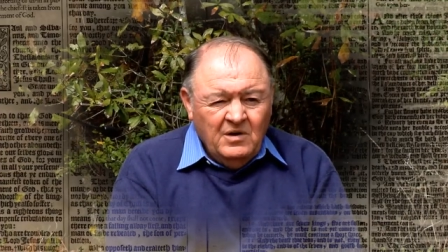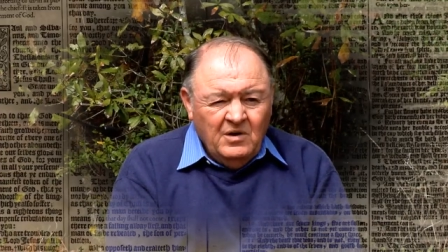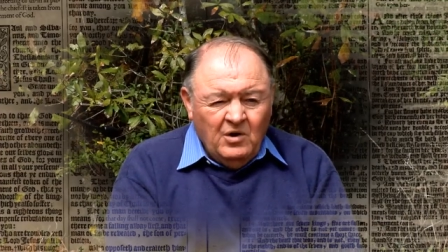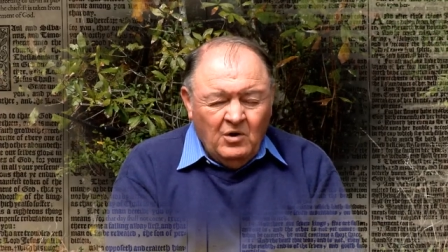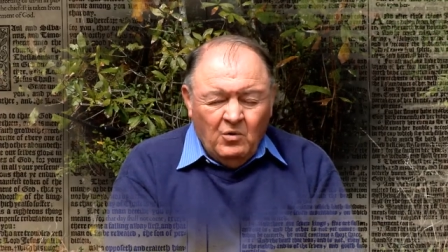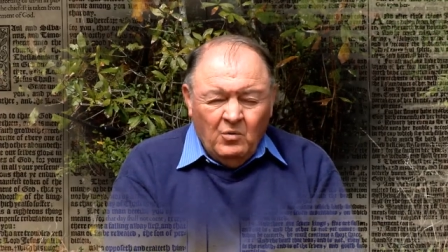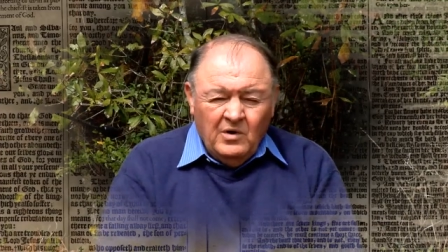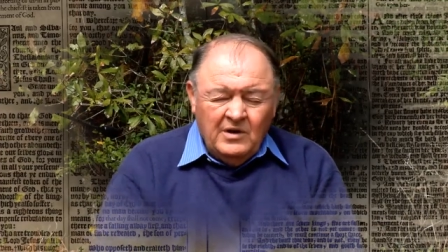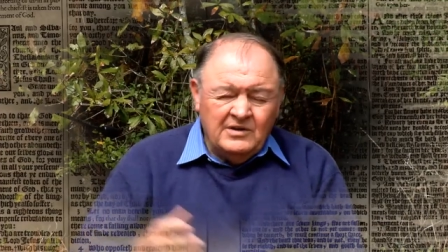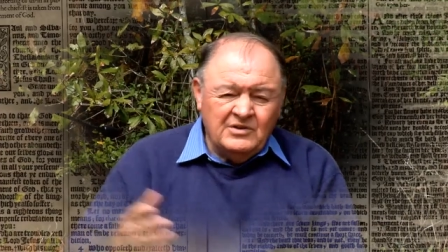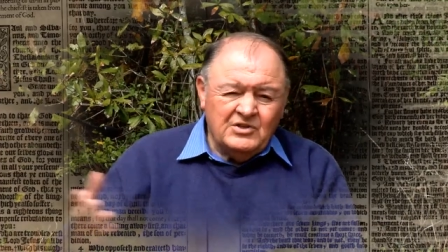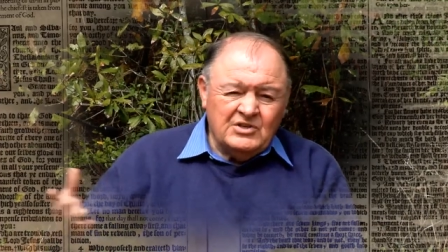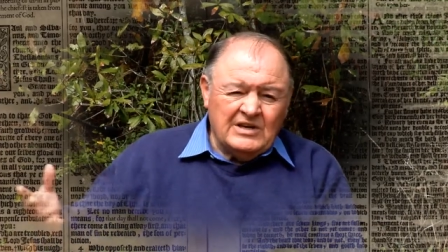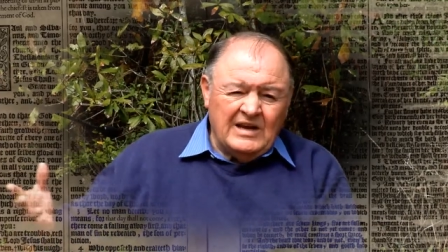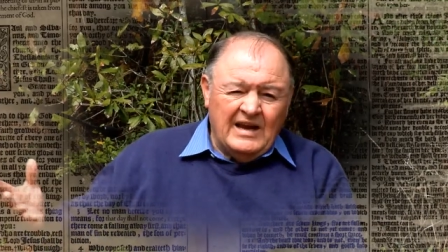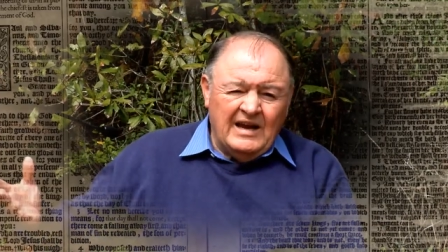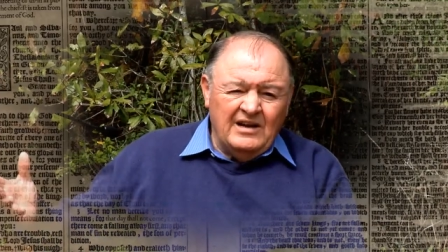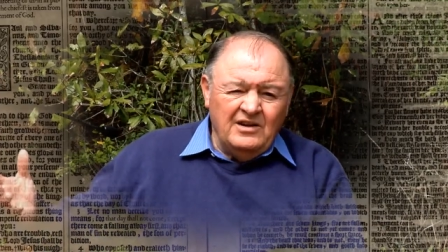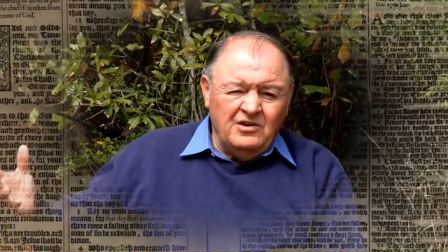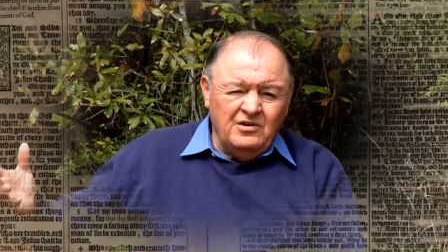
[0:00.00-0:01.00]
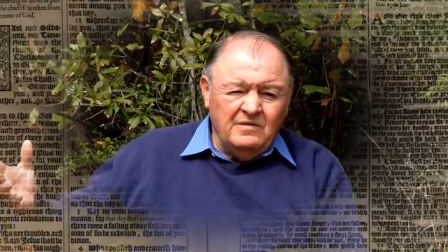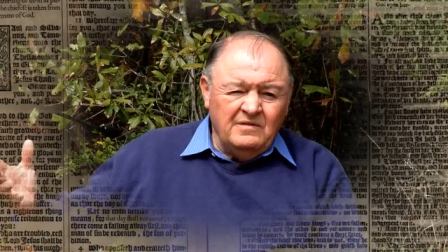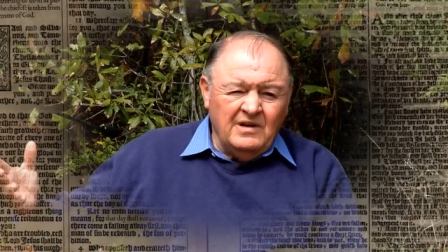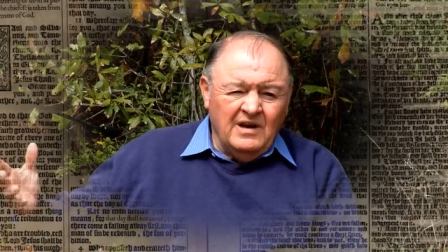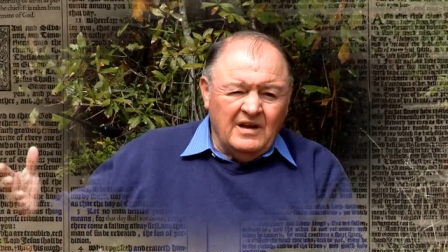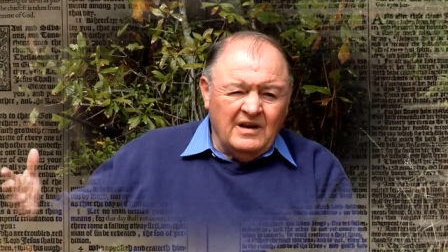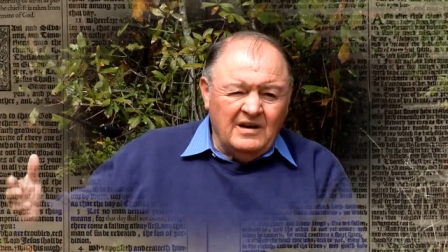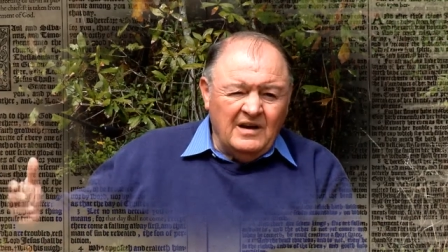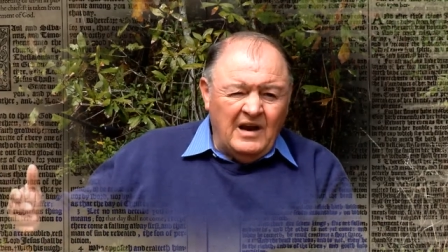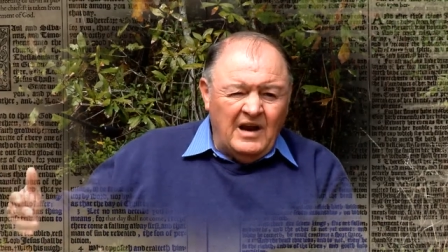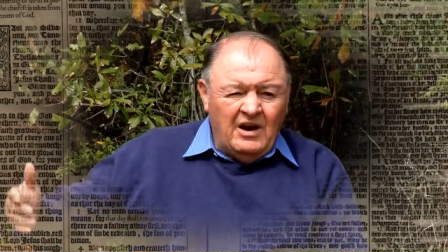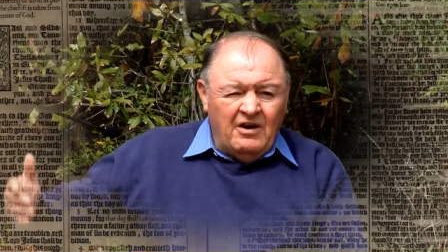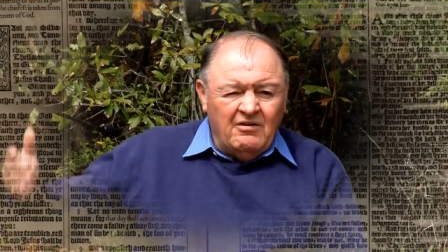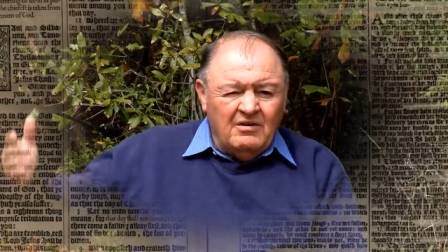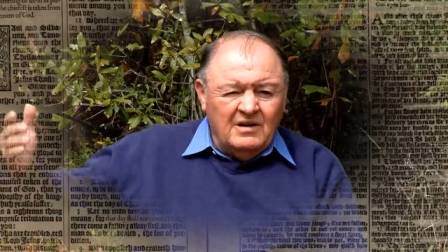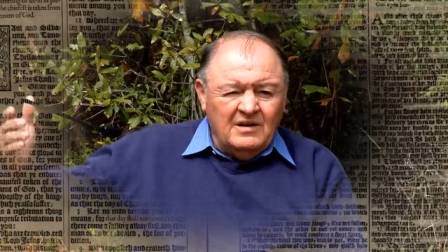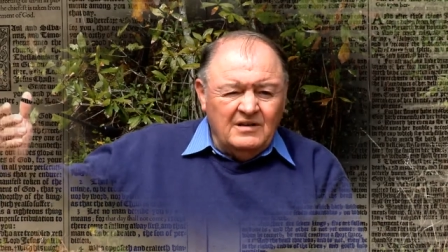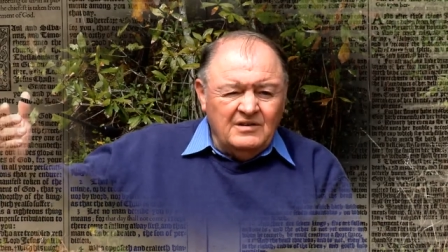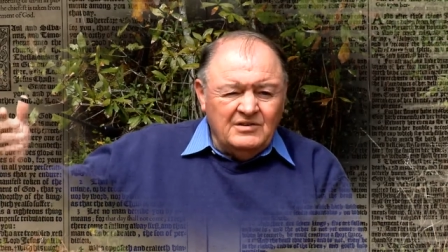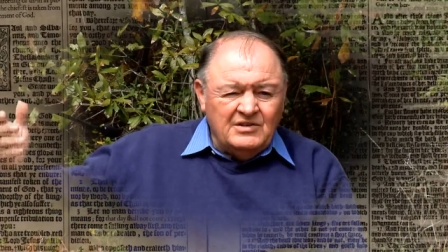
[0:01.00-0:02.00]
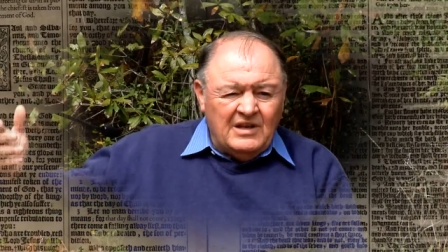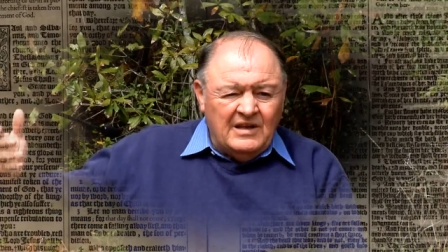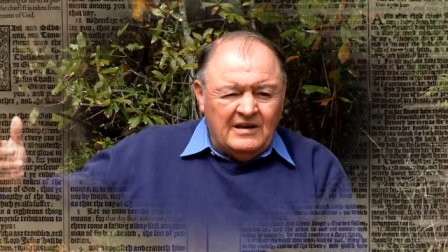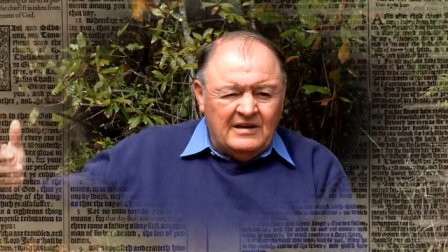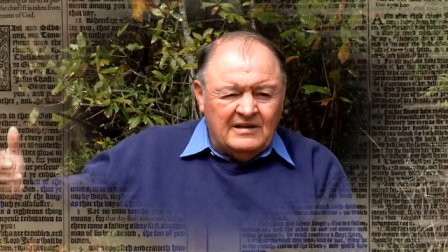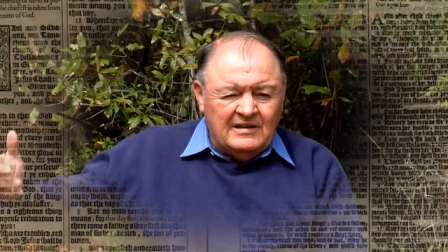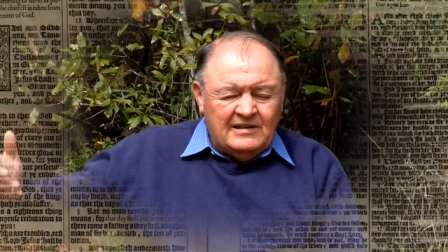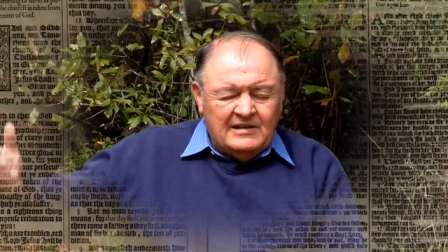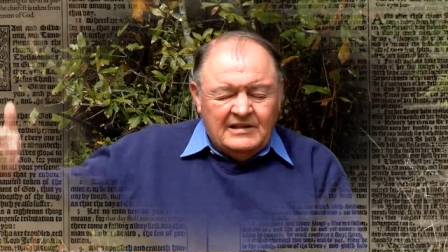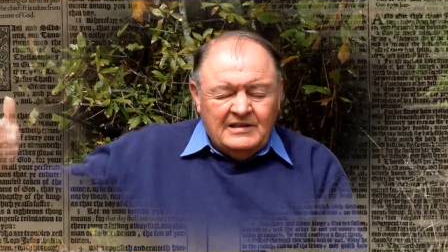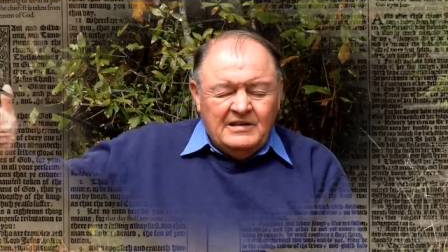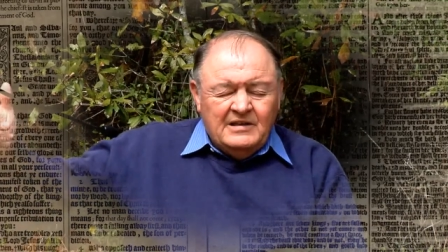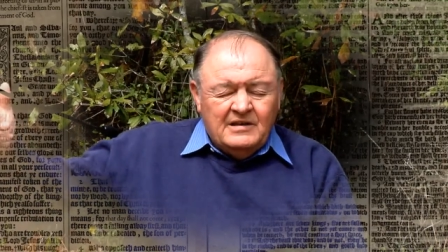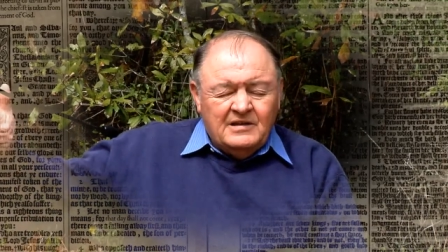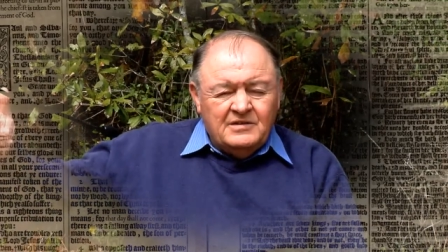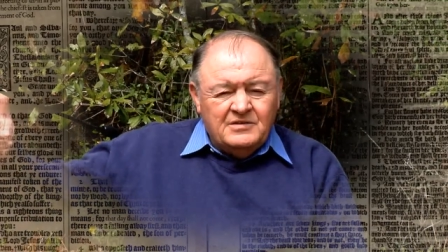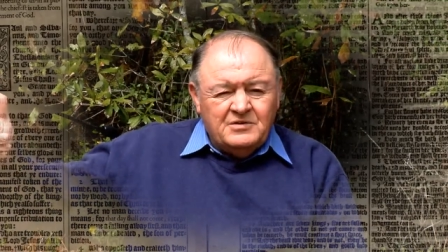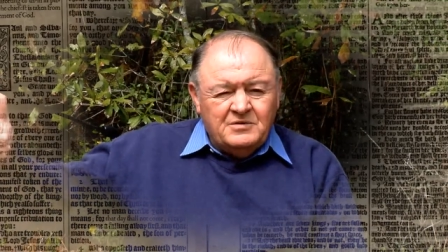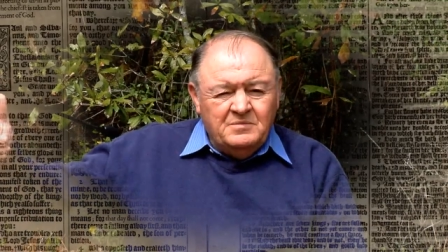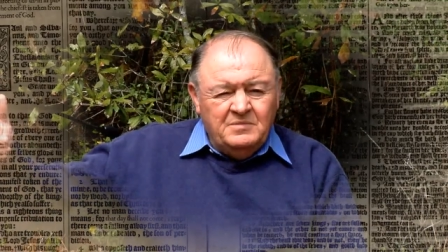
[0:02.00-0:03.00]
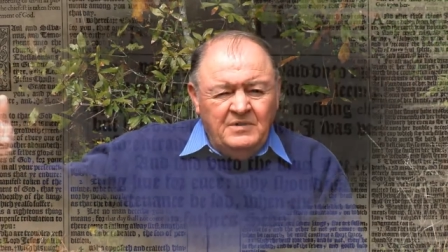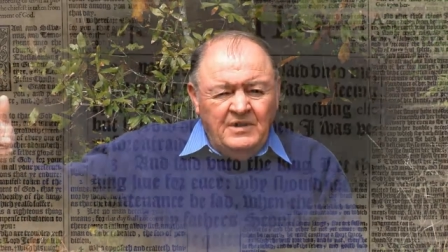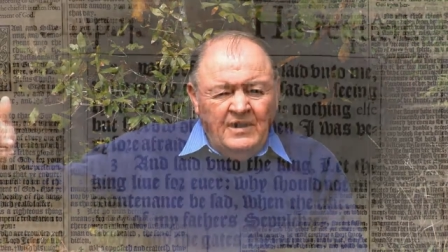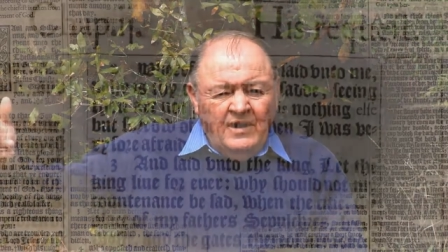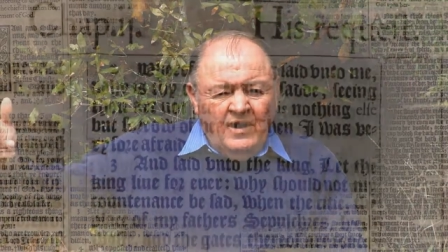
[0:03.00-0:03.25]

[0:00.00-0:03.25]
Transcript: On one side, you've got an arrogance and an elitism.